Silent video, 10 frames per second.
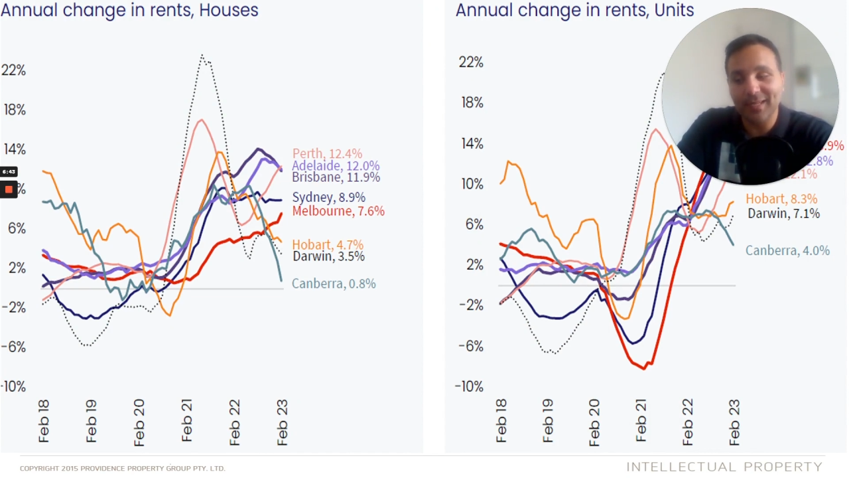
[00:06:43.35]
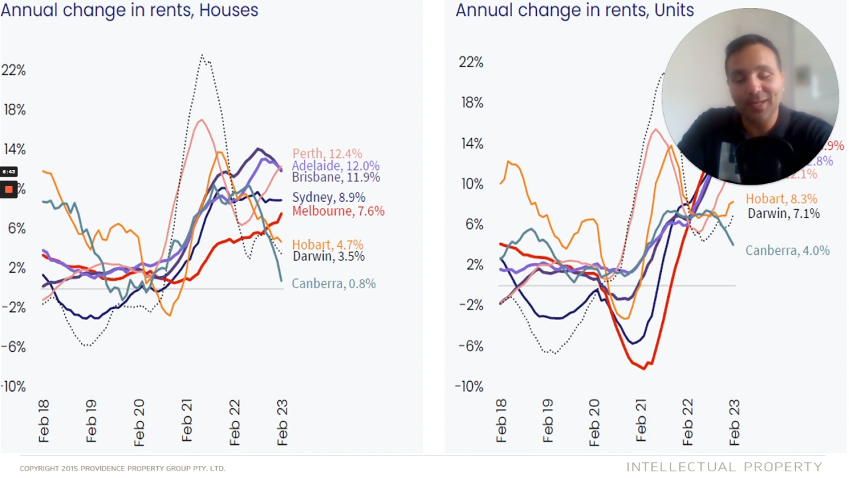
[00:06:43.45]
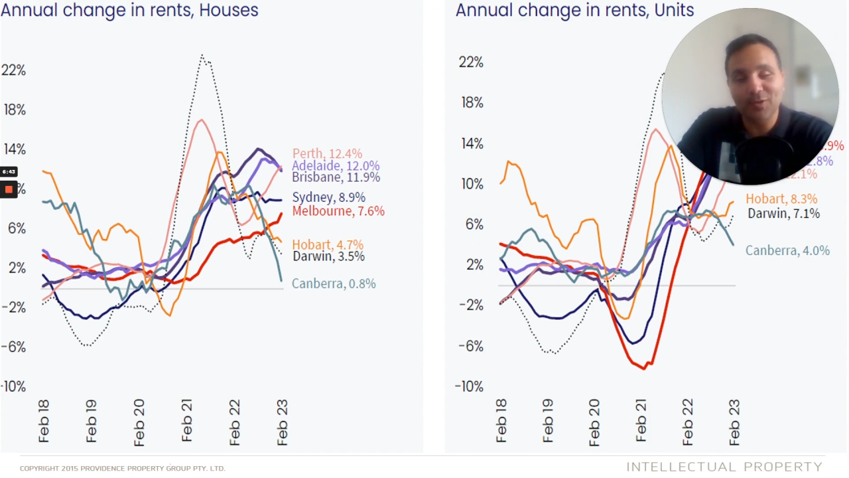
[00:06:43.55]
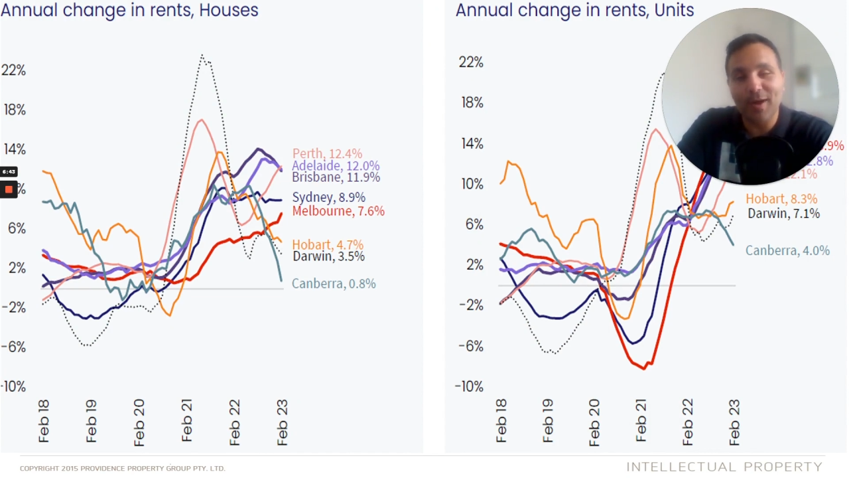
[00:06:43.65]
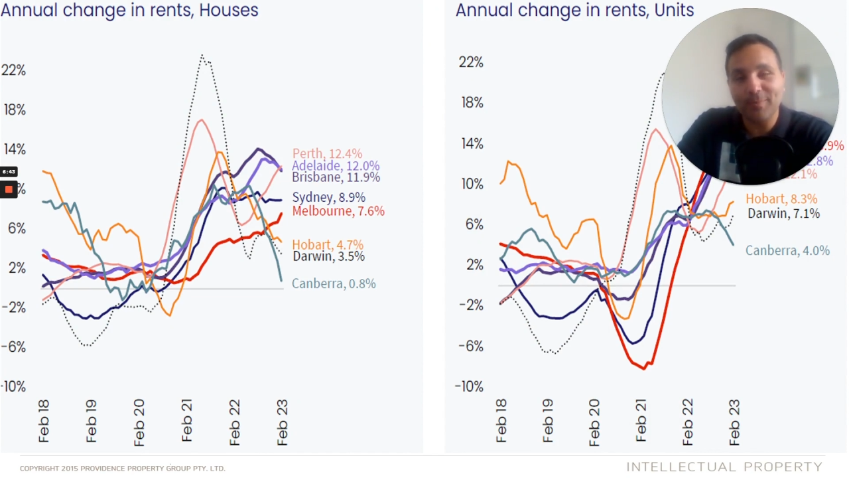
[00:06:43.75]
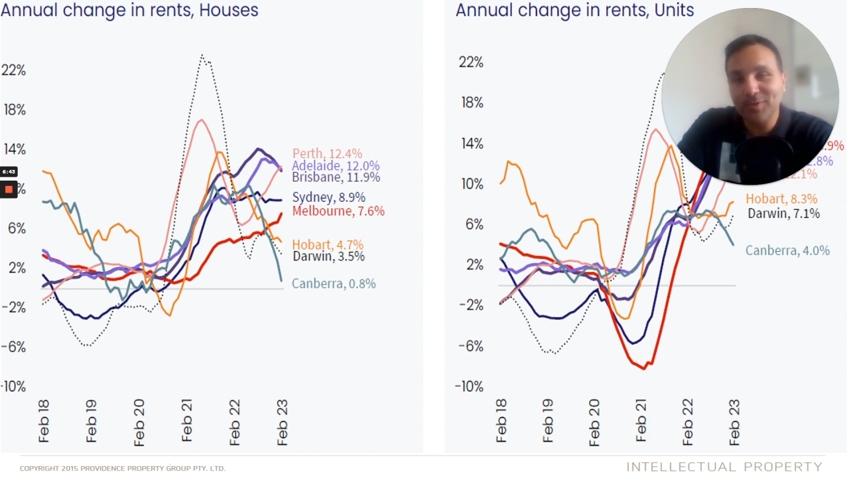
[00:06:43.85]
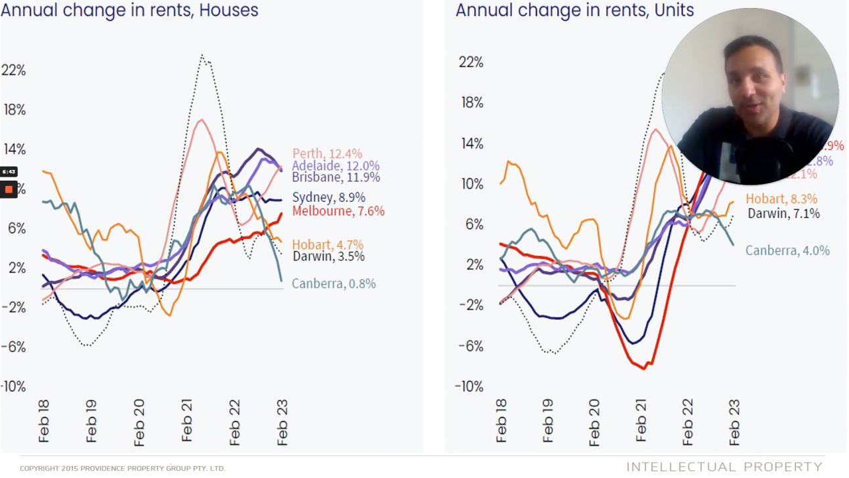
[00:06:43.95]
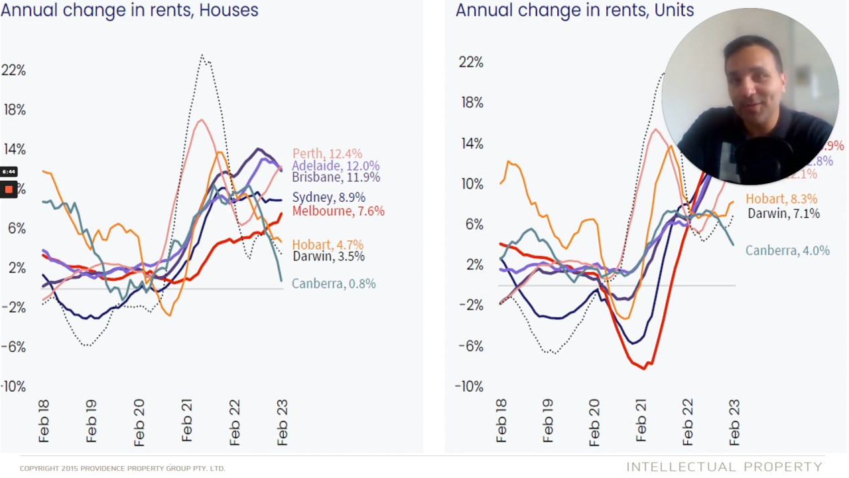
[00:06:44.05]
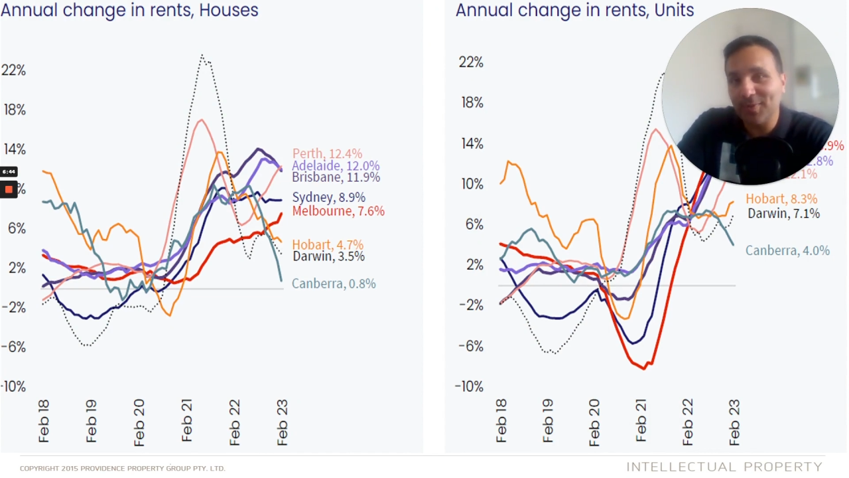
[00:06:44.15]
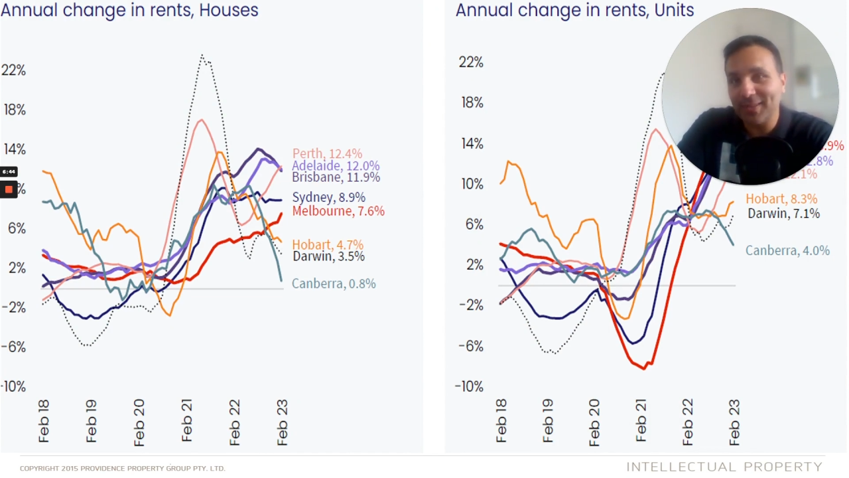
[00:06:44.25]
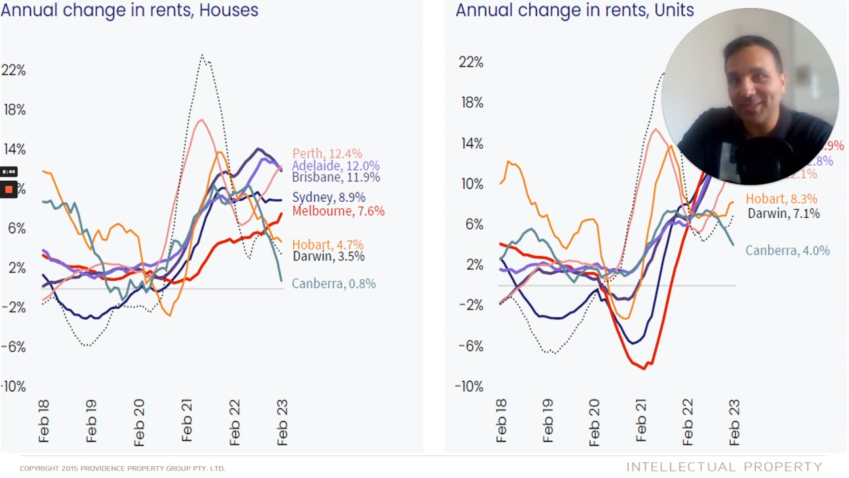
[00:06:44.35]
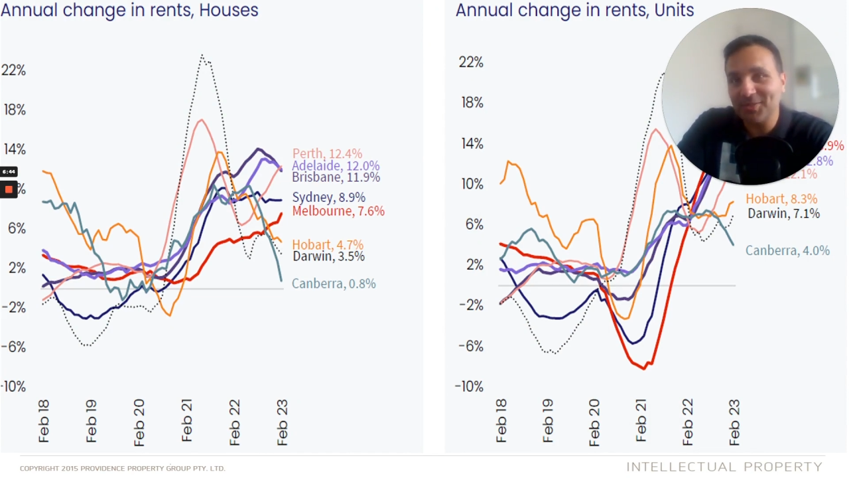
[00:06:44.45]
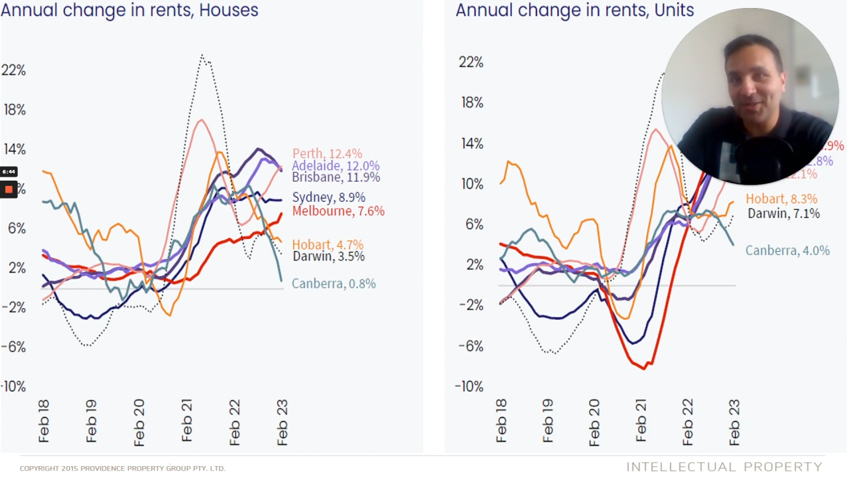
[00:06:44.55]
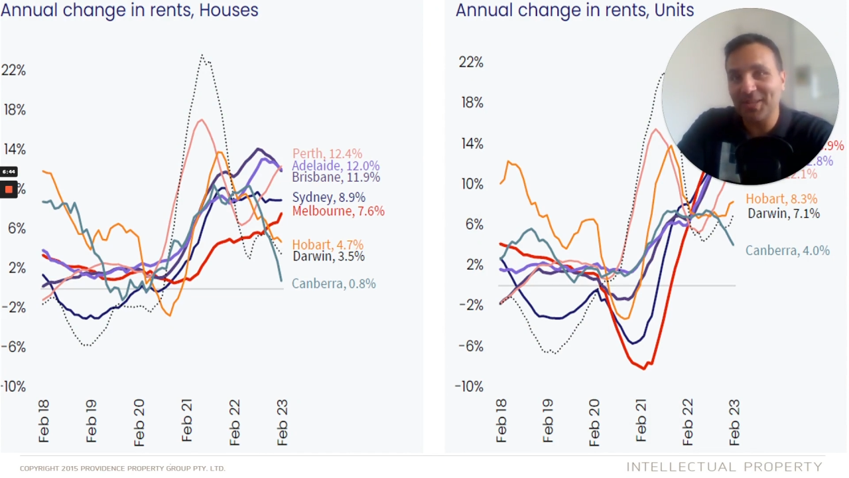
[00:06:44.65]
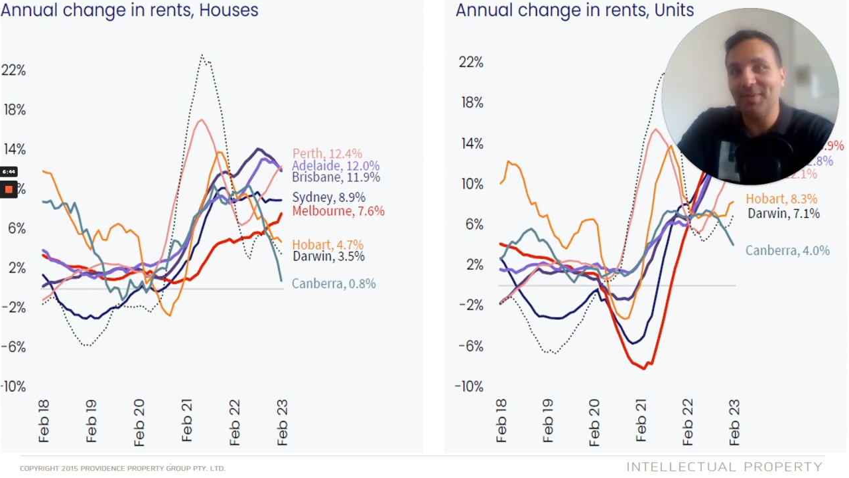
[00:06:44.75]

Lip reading: crapped on by the Australian